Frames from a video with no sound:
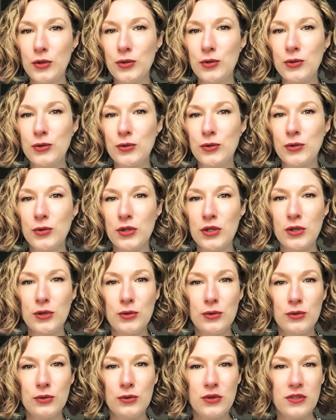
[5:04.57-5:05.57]
who
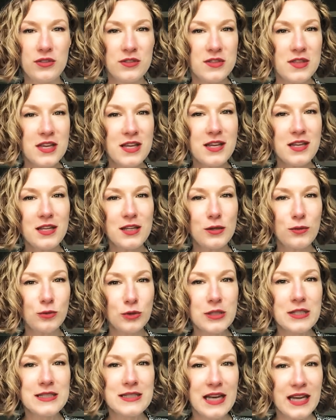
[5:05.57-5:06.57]
you think you
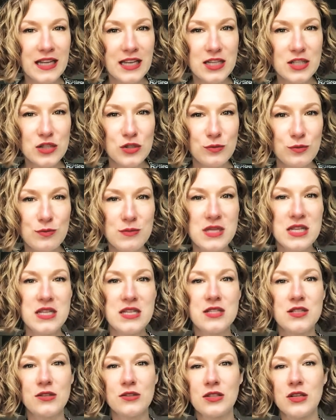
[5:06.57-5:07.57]
would like to
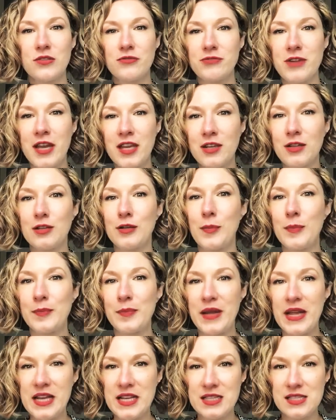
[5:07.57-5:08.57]
meet on a regular
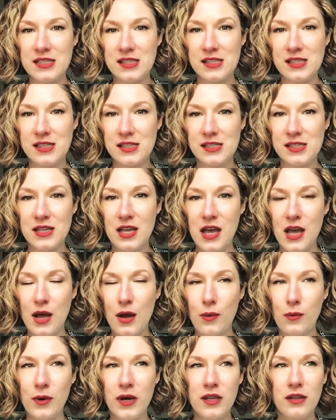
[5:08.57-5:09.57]
basis
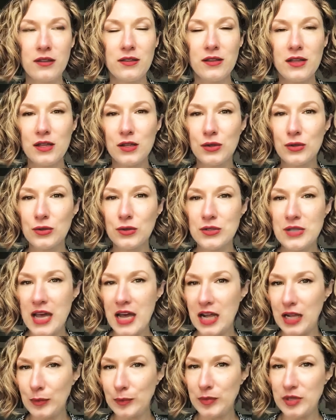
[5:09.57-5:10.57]
where you think you could
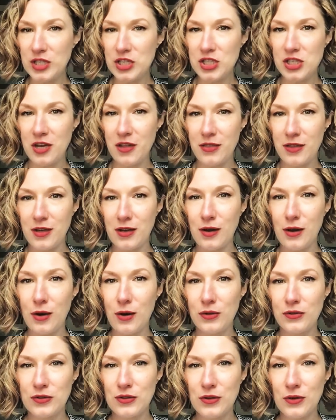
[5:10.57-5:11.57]
help each other
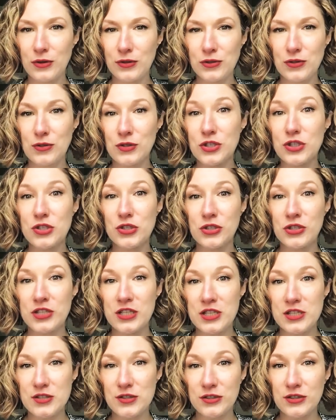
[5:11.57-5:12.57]
on, on your
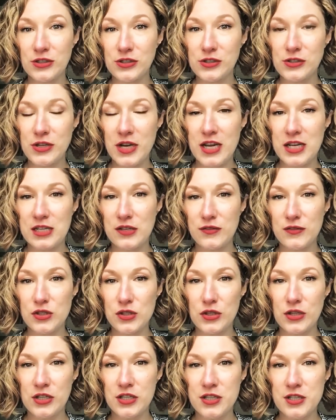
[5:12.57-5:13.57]
journeys, on your creative
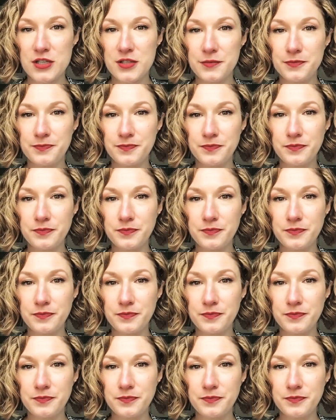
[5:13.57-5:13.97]
journeys.